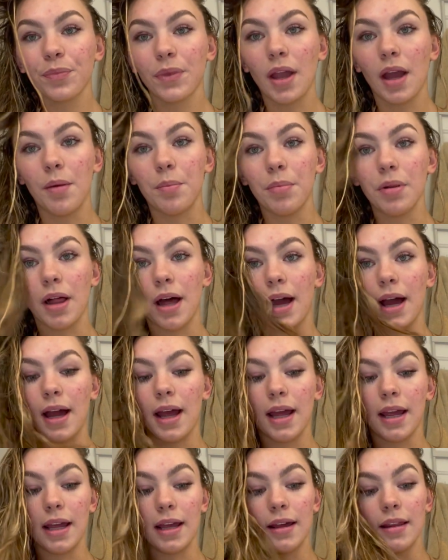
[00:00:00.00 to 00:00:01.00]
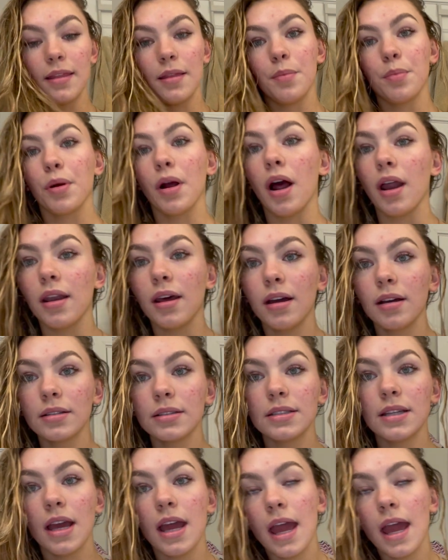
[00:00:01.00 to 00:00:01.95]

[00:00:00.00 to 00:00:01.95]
apply the product